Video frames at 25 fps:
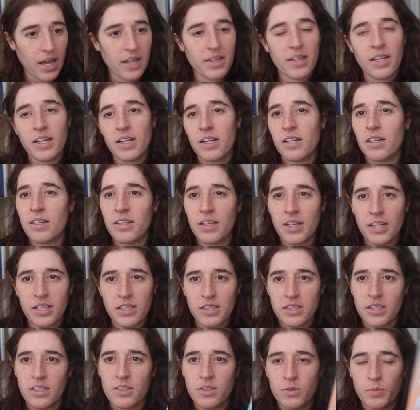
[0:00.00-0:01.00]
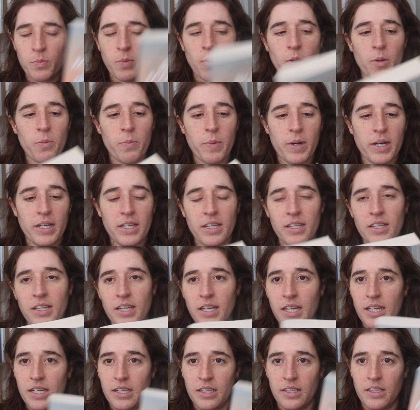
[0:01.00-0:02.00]
And then there is a small part at
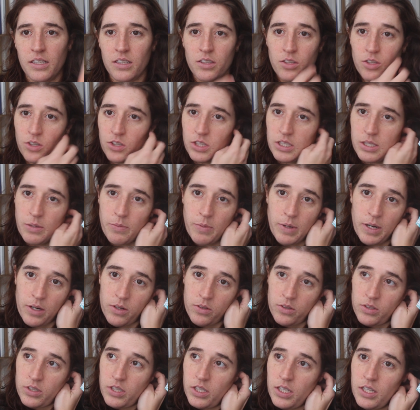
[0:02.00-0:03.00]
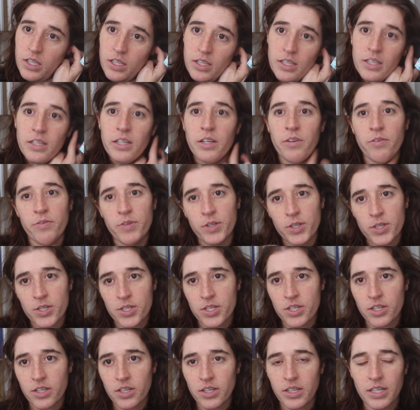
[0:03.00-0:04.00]
the end that talks about the
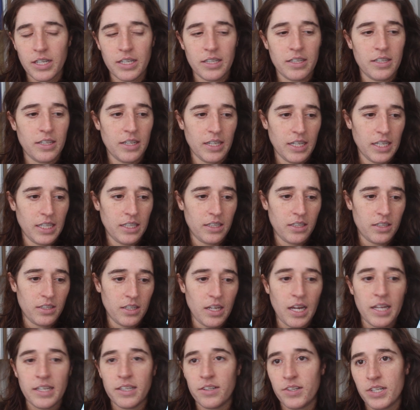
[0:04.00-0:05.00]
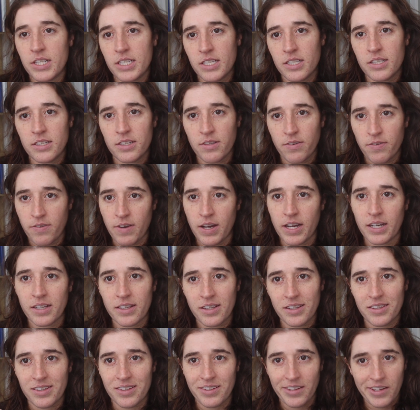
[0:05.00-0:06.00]
future, and it addresses the
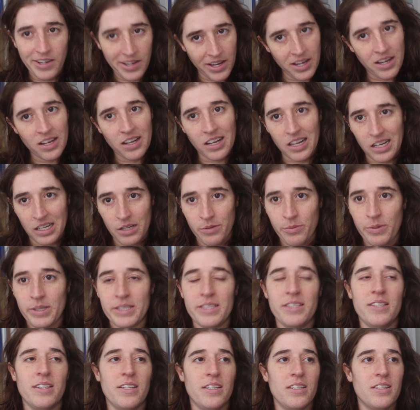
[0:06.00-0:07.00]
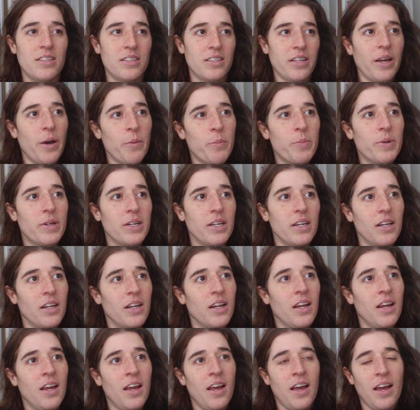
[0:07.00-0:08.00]
fact that climate change is
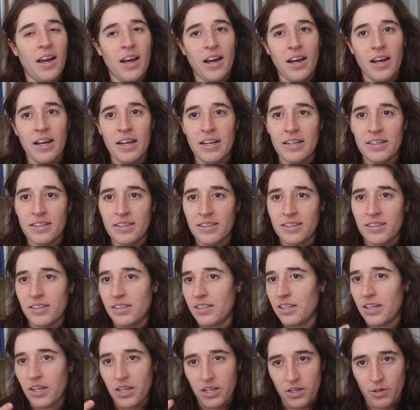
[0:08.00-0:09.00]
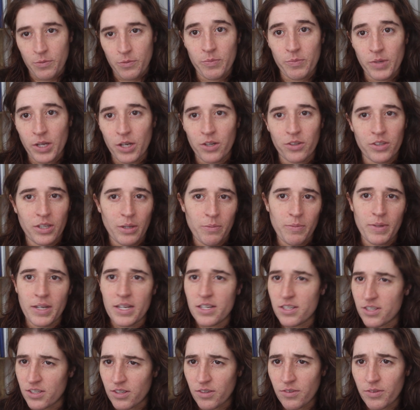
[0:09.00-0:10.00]
happening, and the
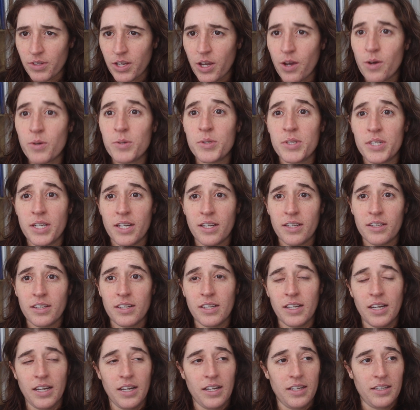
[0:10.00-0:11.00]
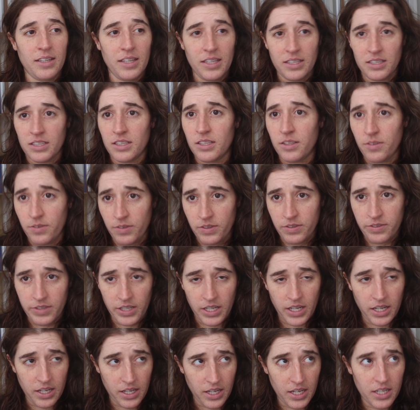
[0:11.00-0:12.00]
contamination of the ocean, the
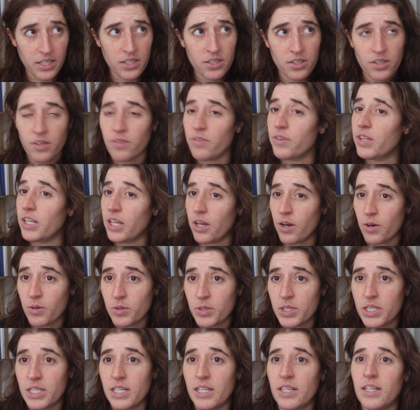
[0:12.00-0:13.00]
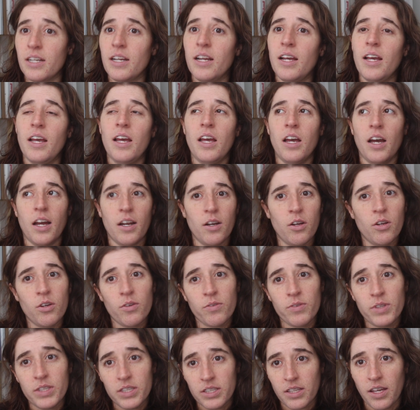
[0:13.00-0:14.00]
acidification of the ocean, and all
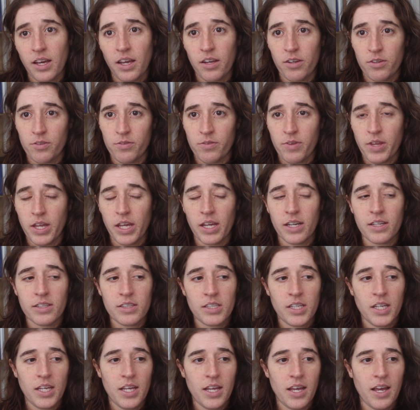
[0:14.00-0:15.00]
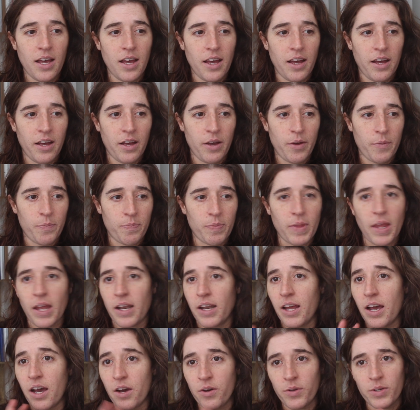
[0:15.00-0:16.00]
of these kinds of things,
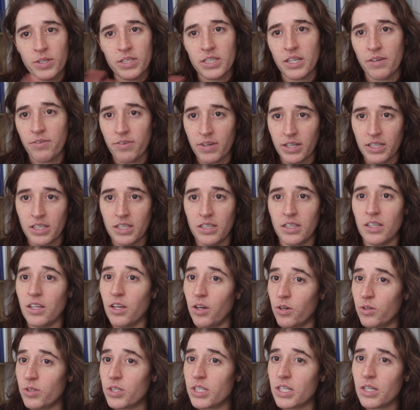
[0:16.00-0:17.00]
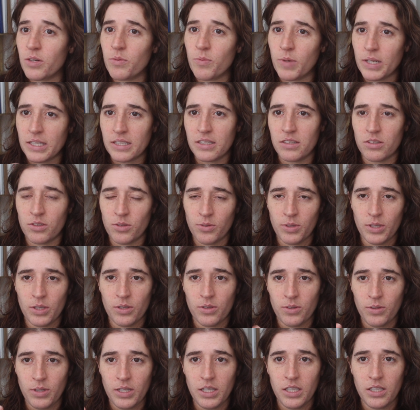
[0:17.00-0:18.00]
and how it's affecting the ocean, what it's doing
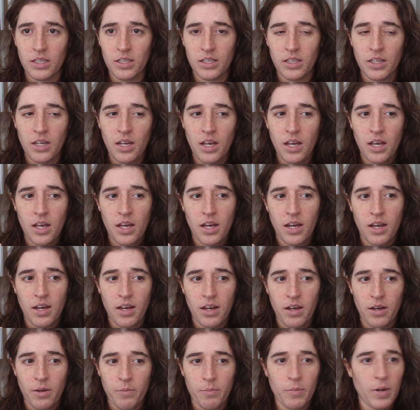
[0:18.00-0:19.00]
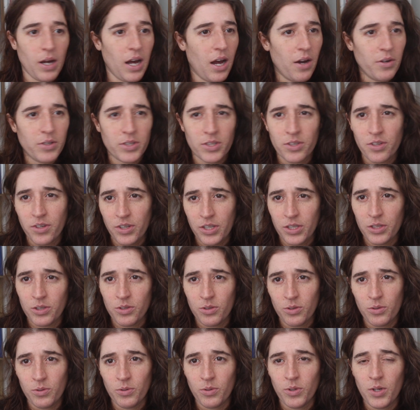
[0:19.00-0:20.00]
to it, how it's going
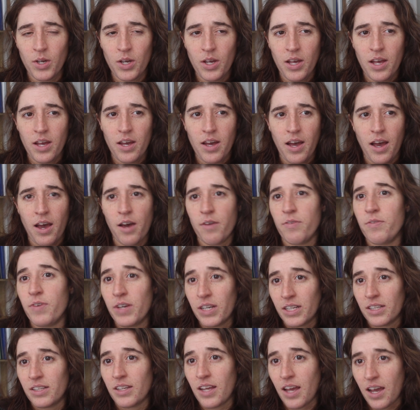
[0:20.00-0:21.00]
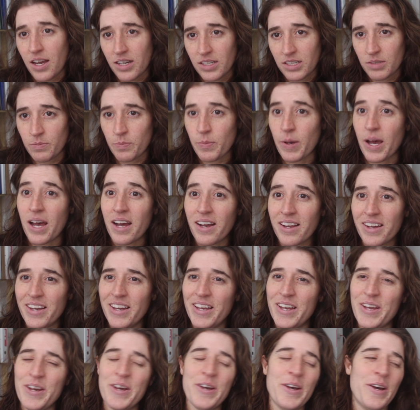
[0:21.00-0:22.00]
to affect us back
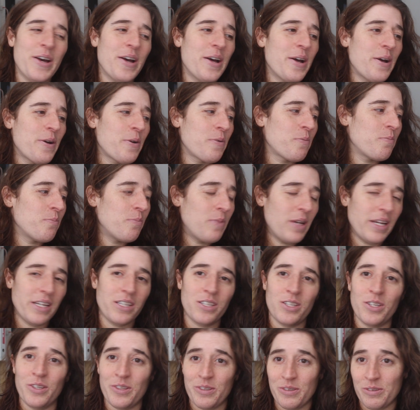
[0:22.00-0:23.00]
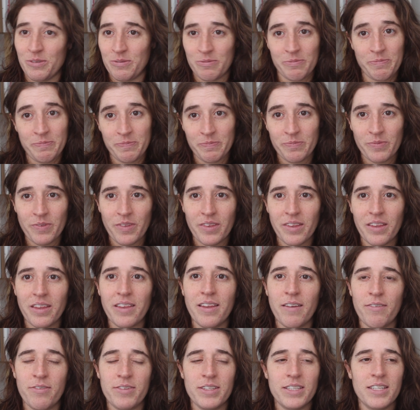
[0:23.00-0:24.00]
based on
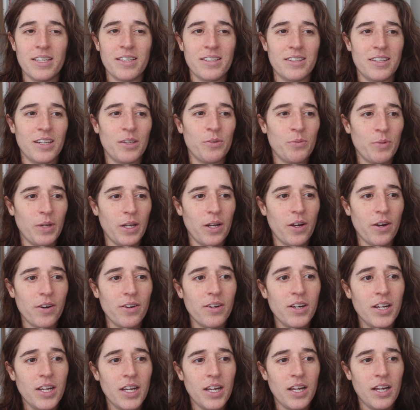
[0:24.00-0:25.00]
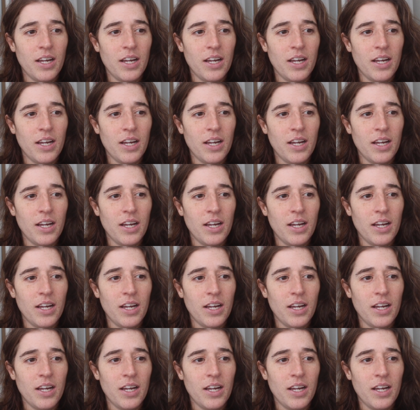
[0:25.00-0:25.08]
the physics that we know.